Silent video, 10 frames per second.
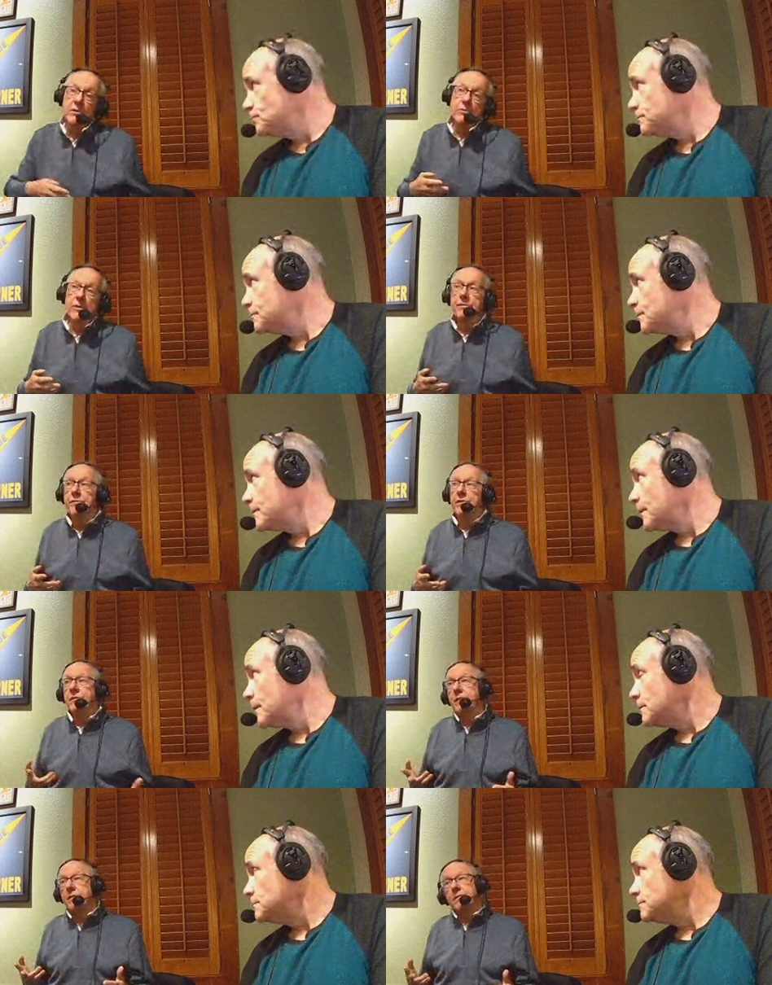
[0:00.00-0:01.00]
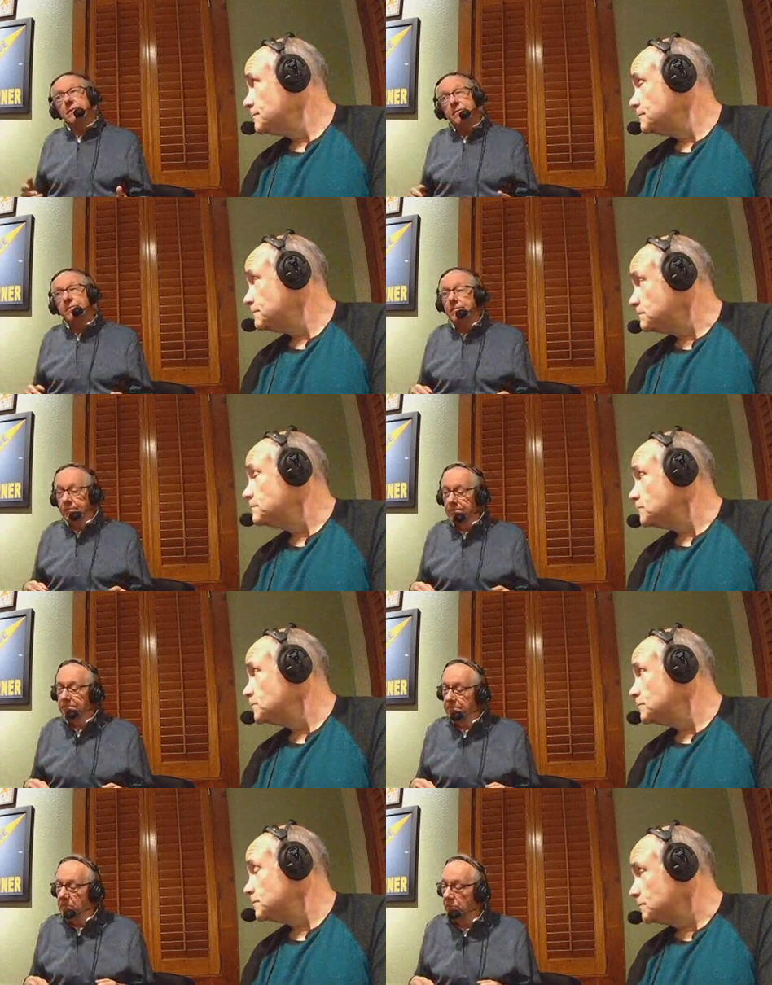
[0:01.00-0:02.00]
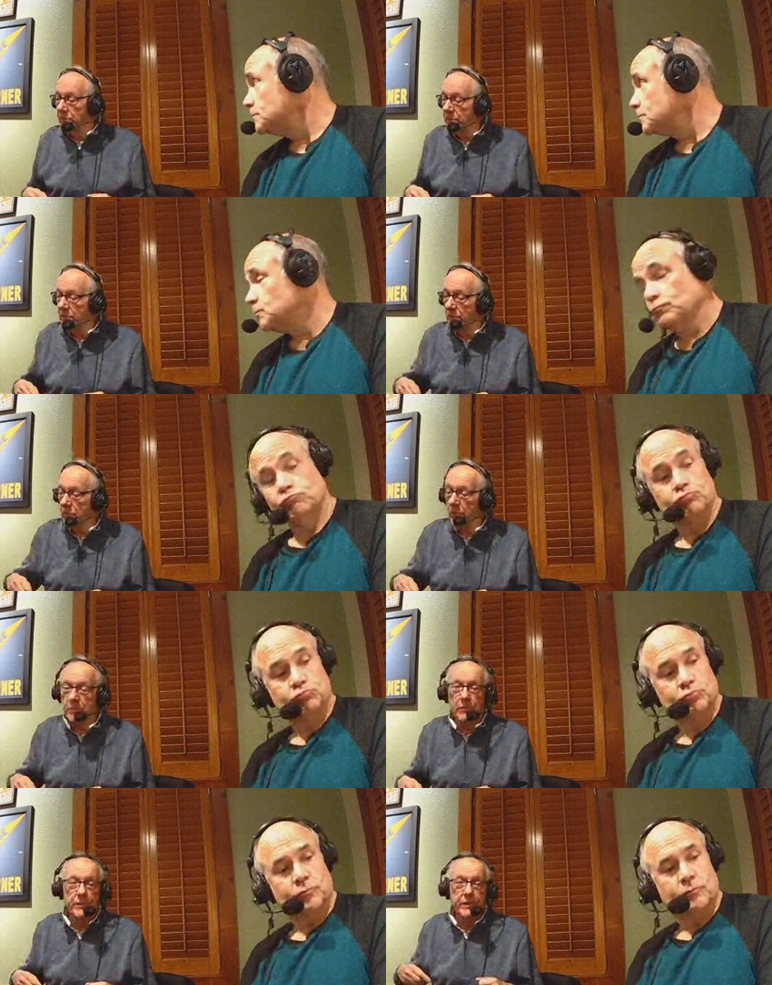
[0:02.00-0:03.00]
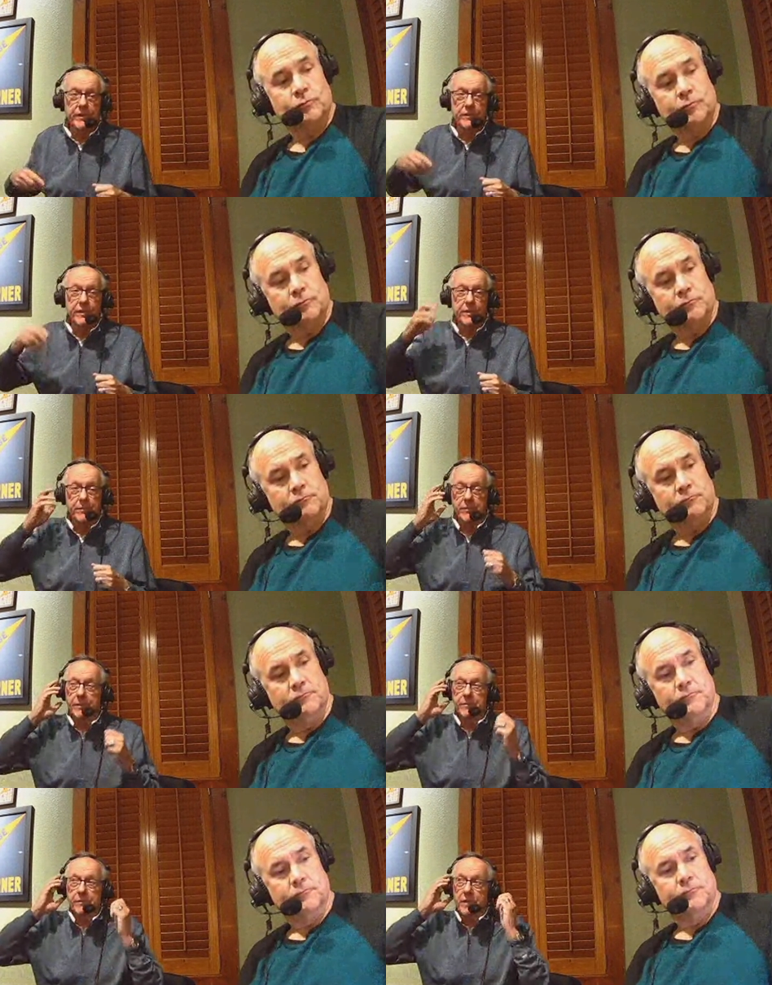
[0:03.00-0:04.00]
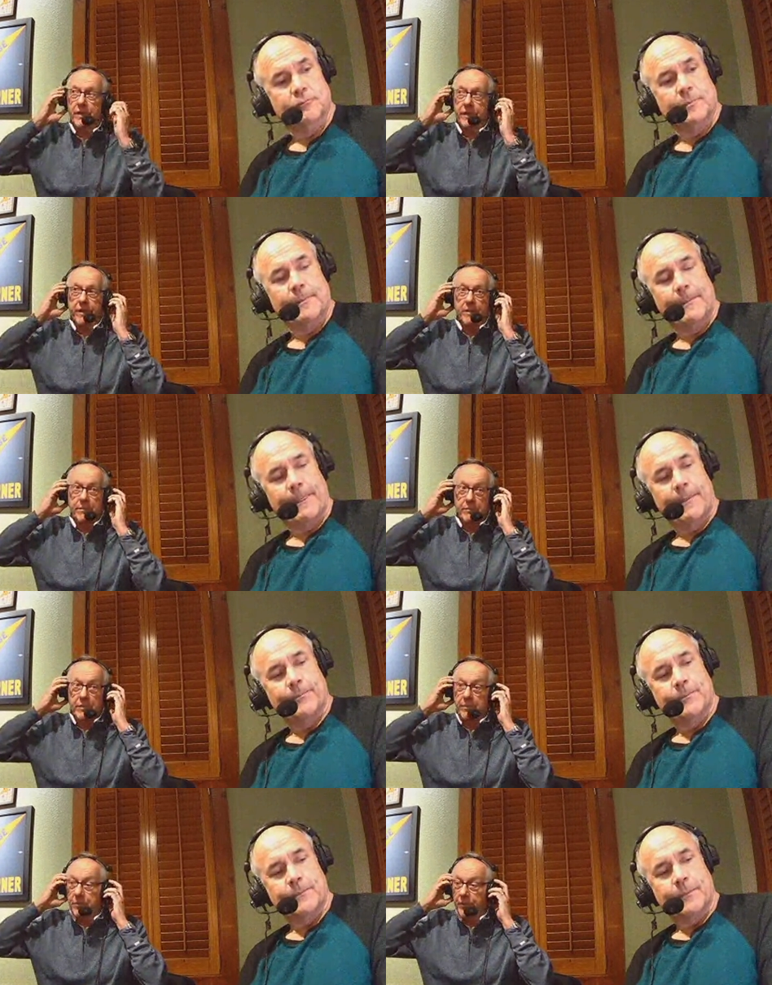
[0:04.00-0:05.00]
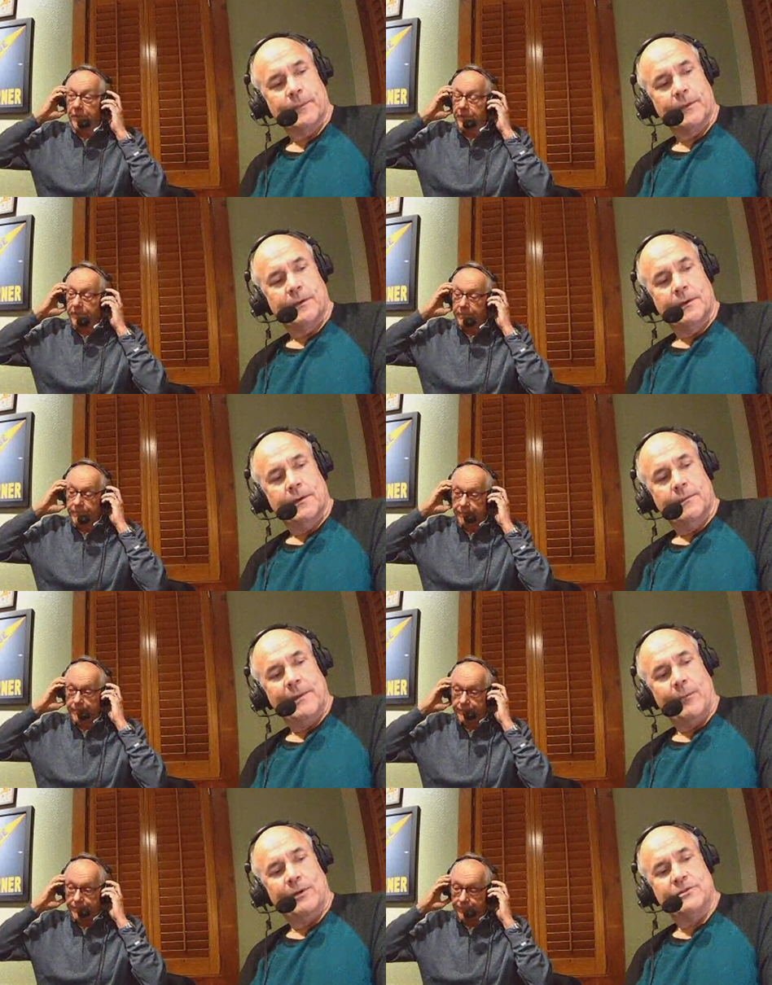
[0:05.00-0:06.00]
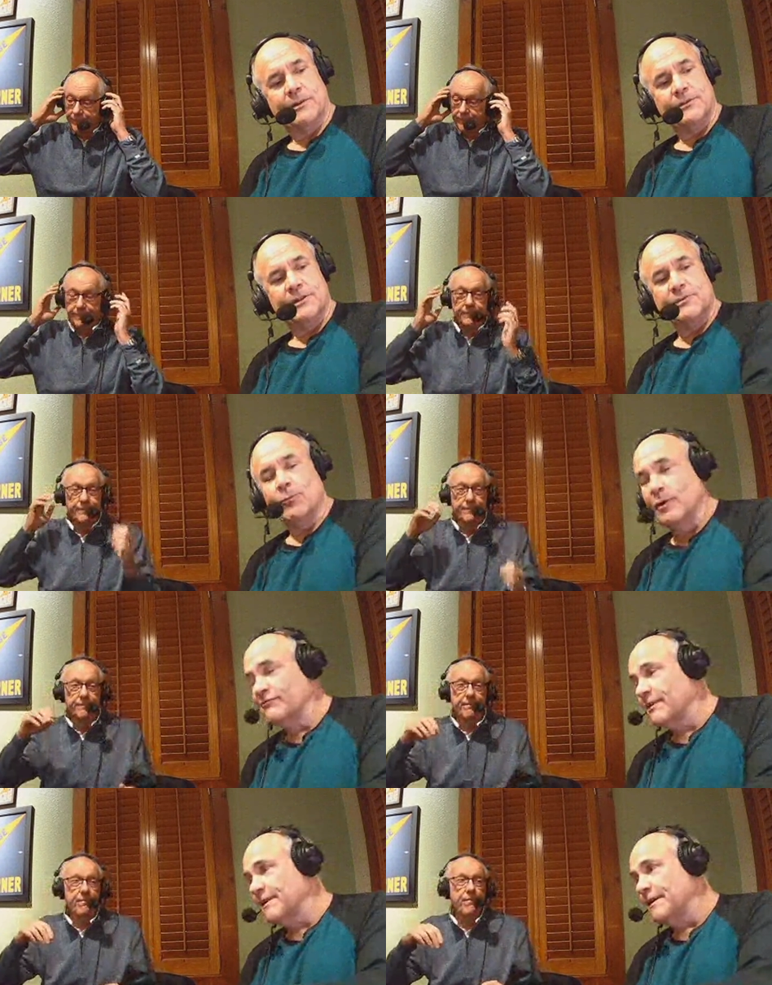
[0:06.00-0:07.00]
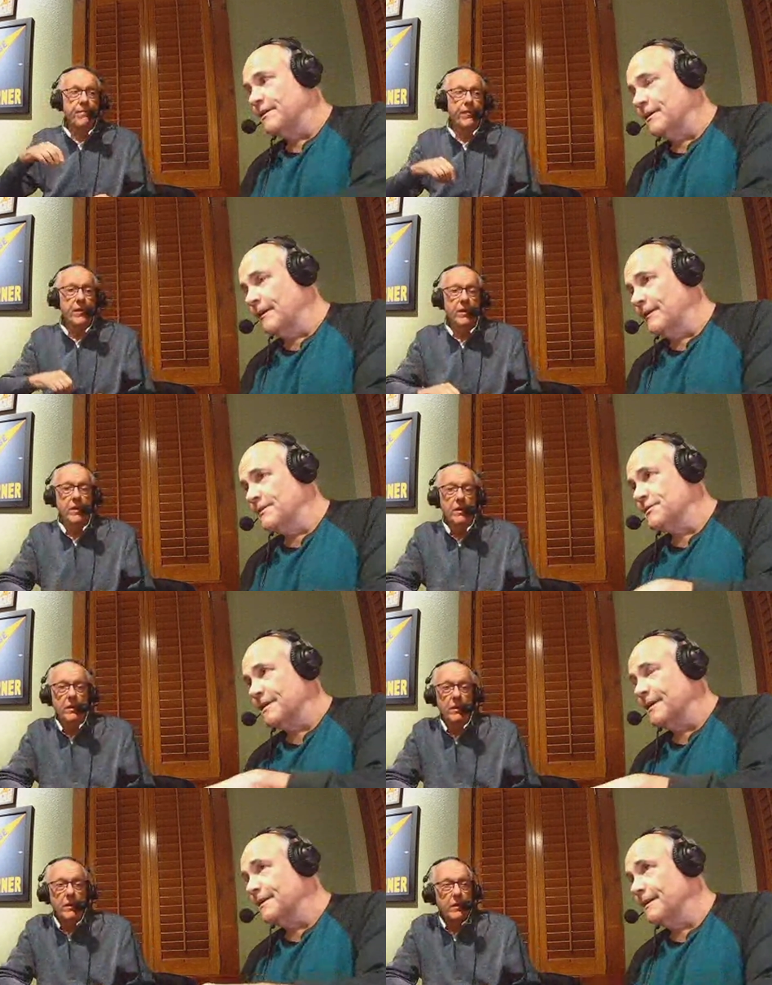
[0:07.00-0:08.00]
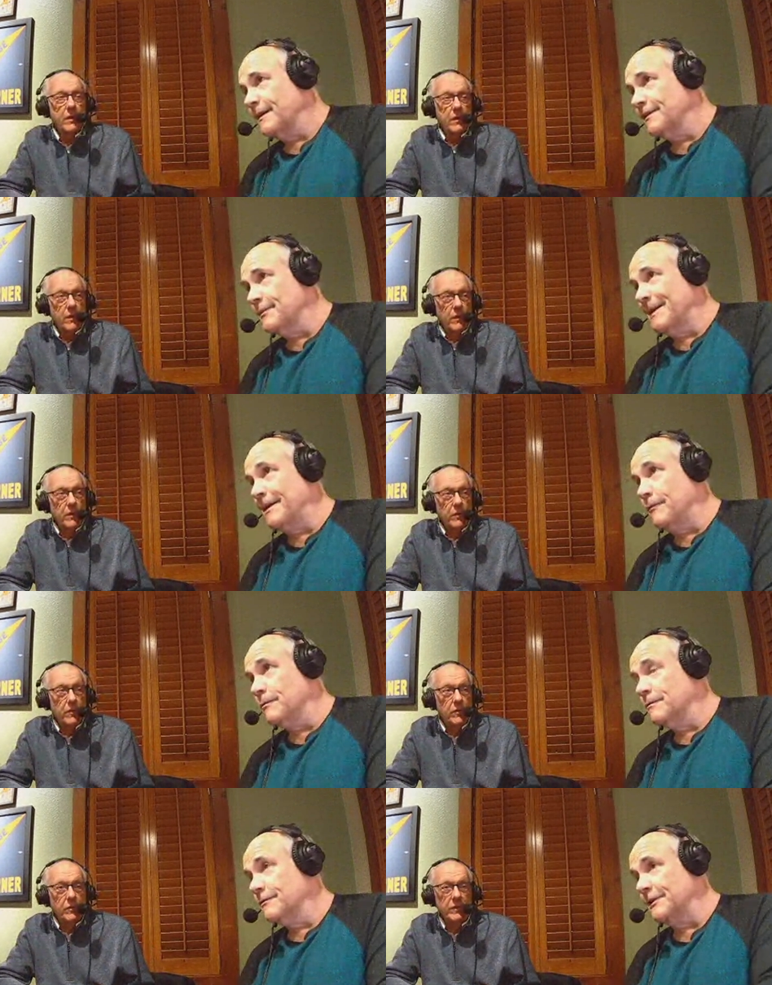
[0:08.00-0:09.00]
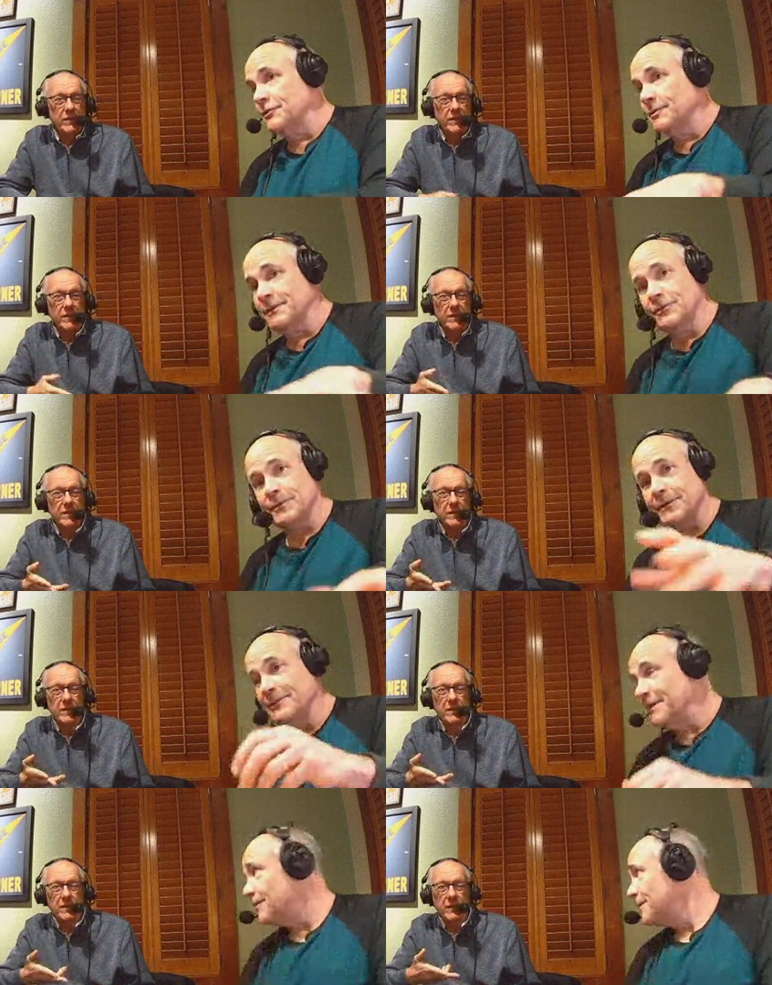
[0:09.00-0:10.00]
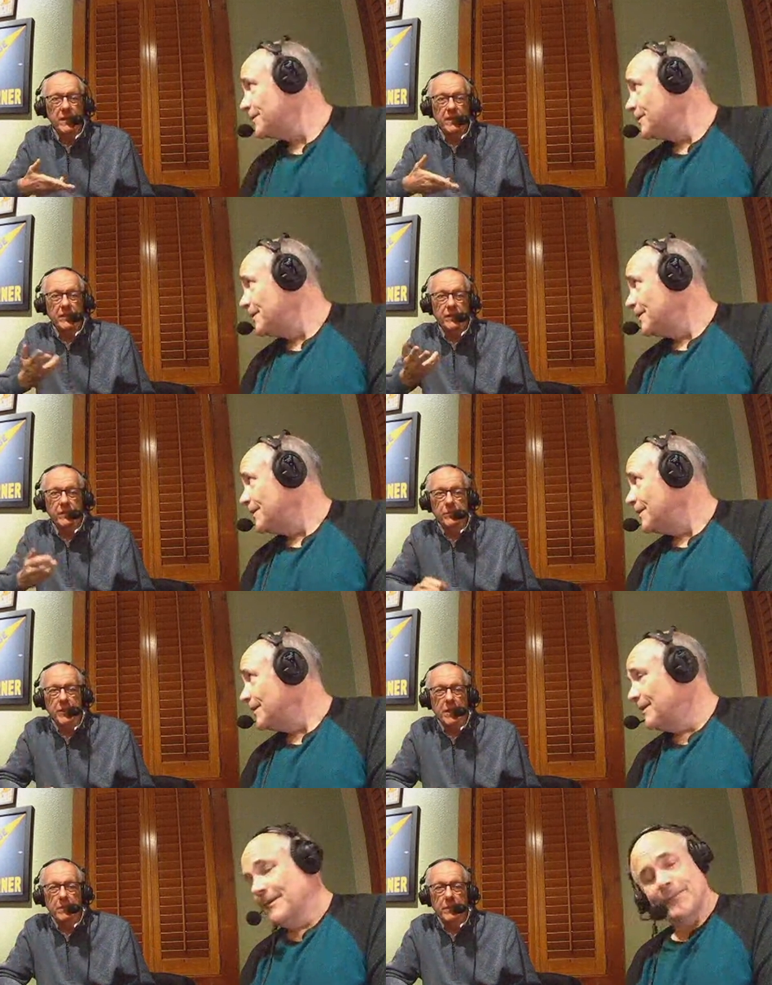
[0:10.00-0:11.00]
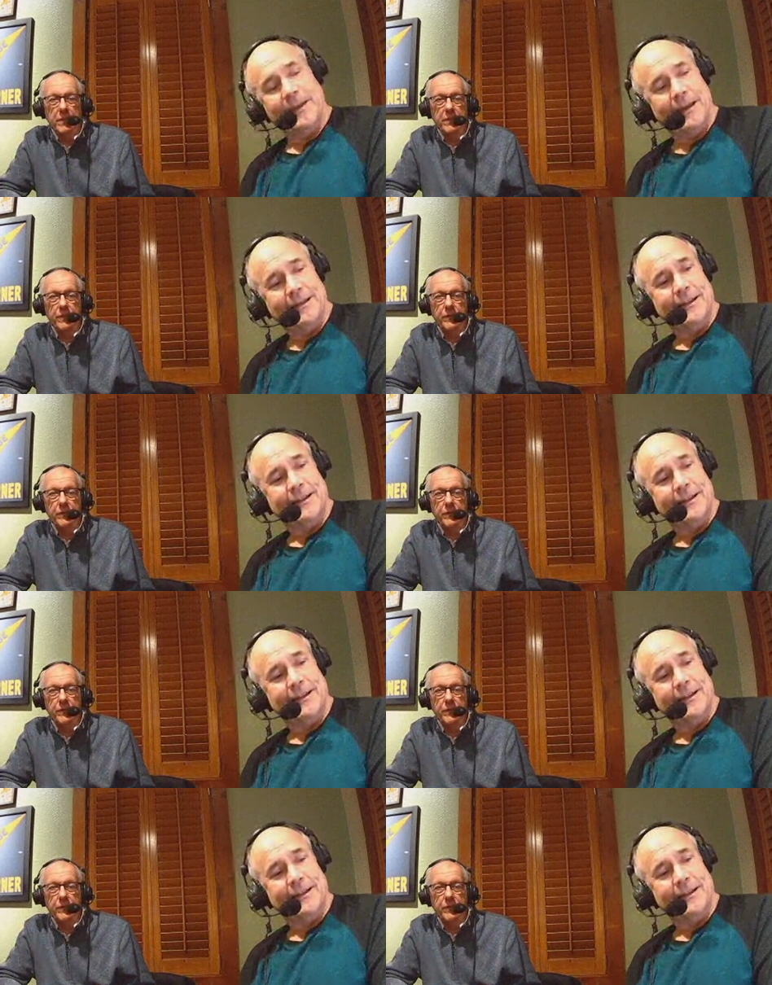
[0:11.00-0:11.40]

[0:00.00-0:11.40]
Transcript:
Speaker 1: a good win for us. There, we were in a little trouble with against them, and we tightened it up and played pretty good.
Speaker 2: Matt wants to know: Is this more fun on, on this than on the, on the radio? Well, like doing doing the video? Is easier, probably. I